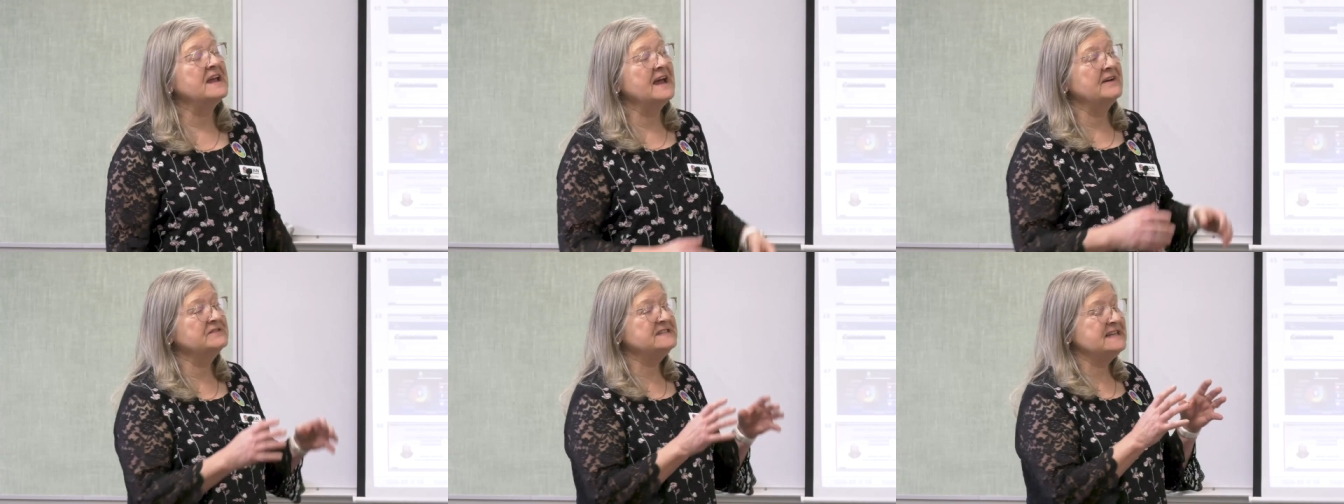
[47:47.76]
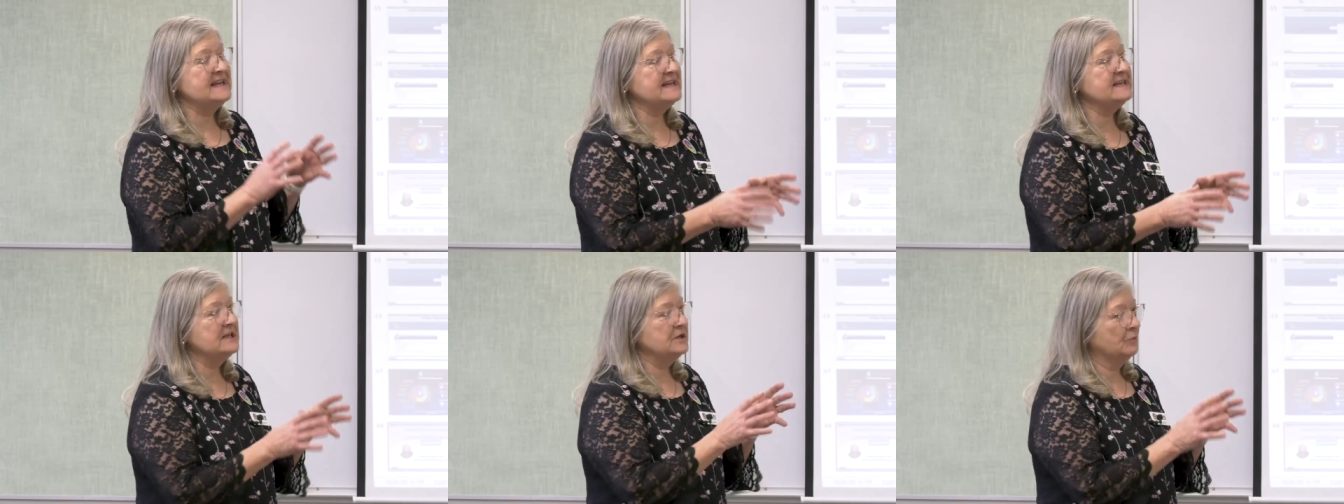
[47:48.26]
to have
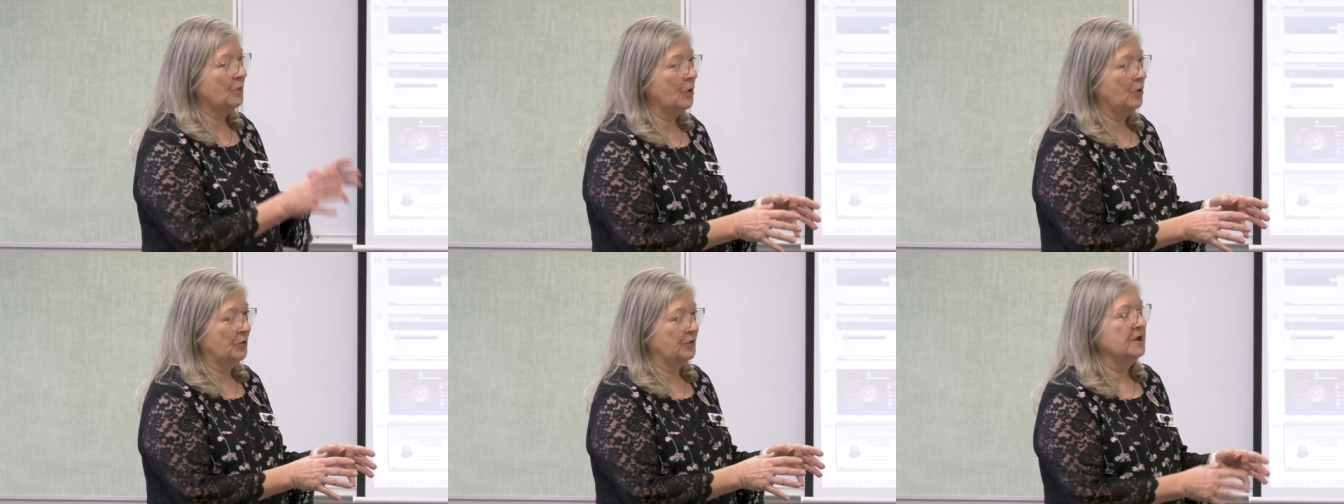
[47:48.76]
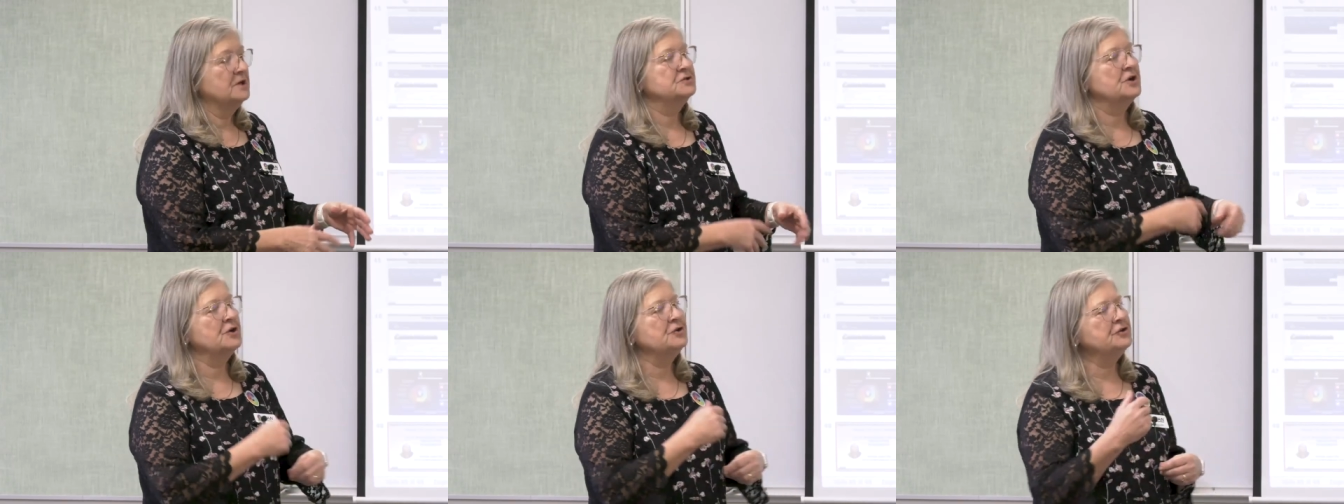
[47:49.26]
10 enrolled.
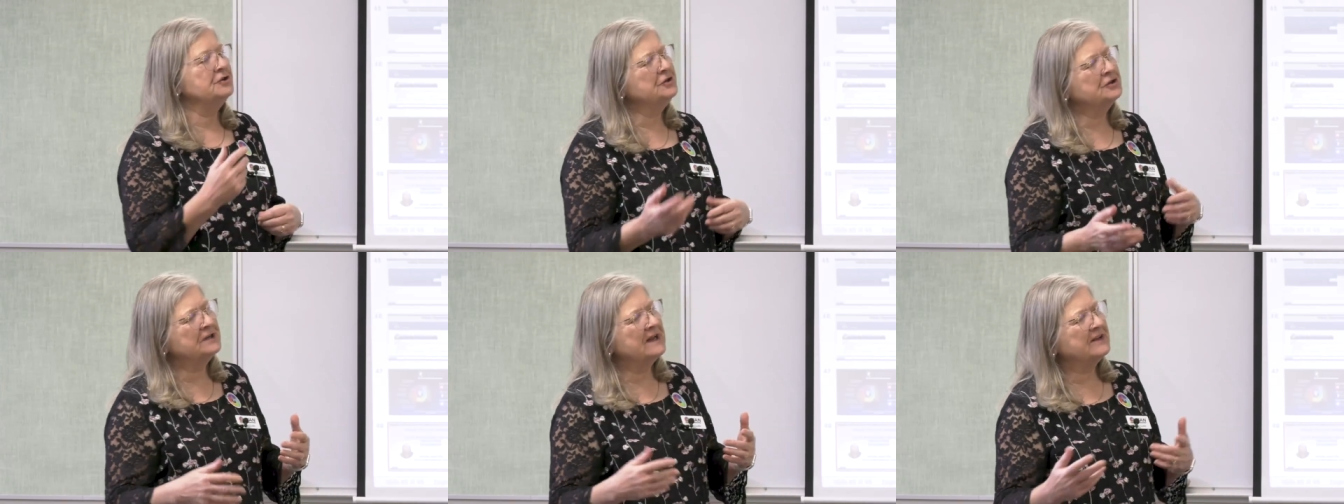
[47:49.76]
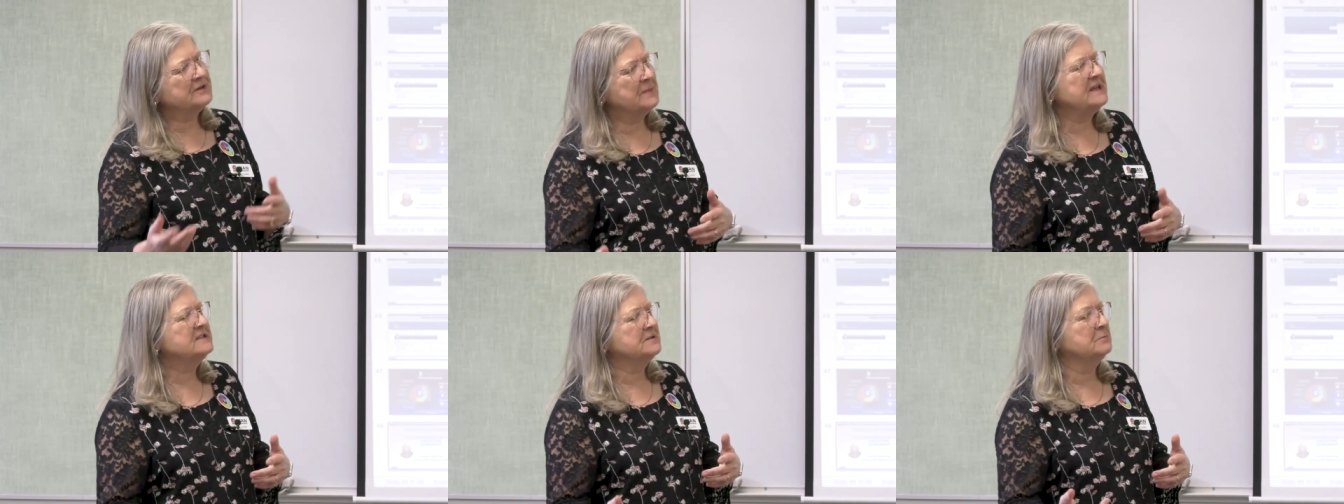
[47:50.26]
So you're going to have to
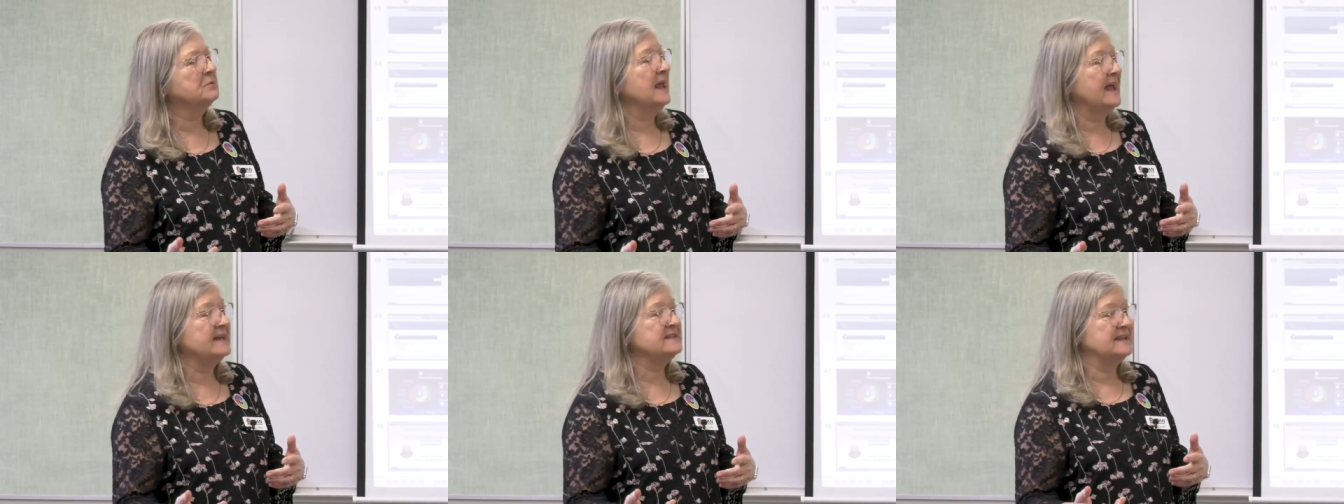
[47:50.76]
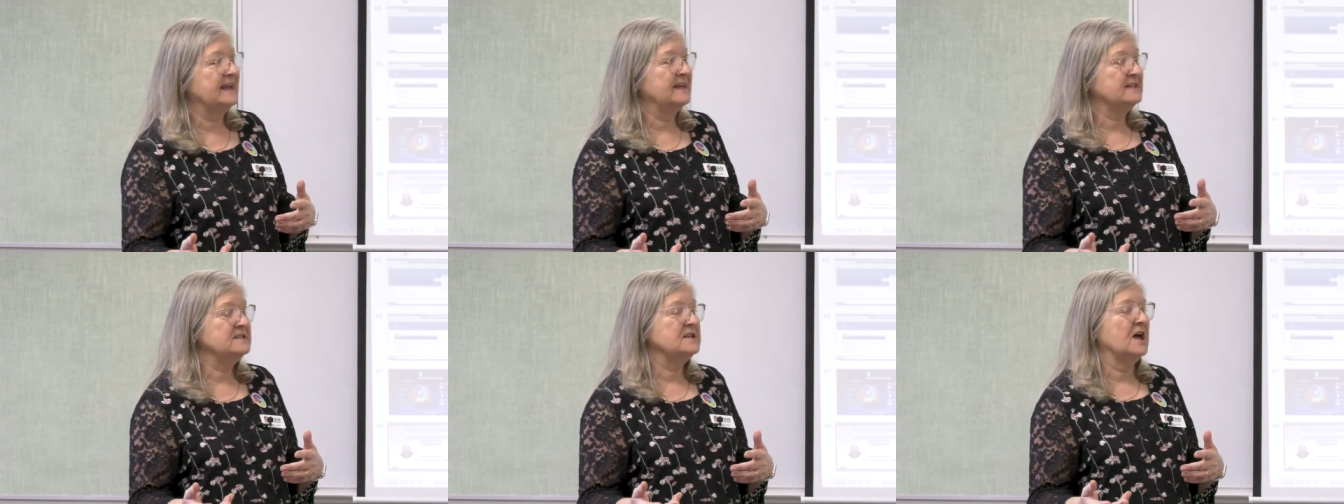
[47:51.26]
make some plans
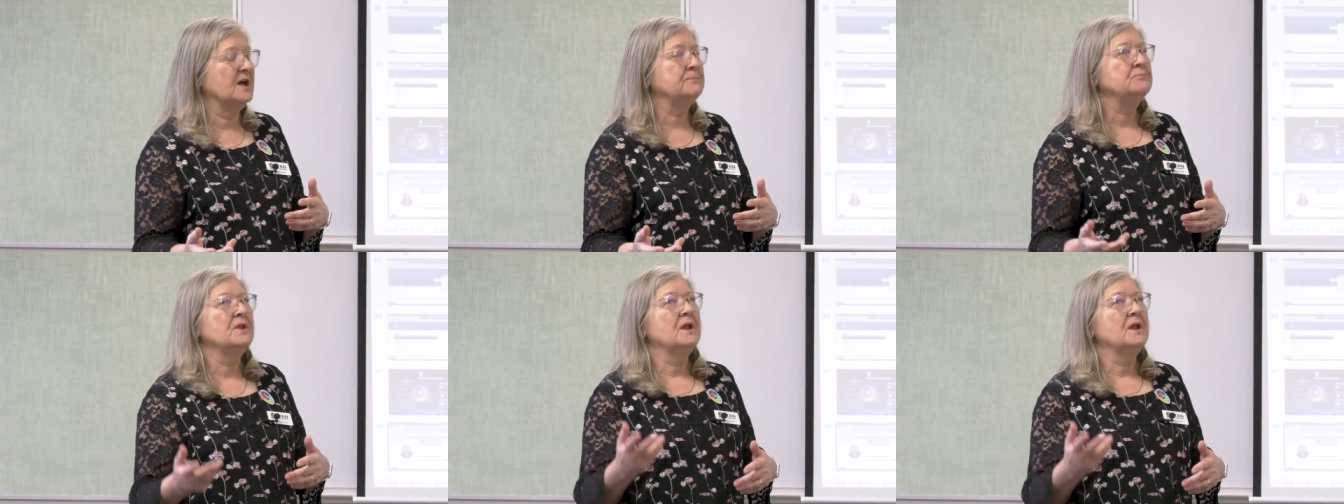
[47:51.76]
ahead of time.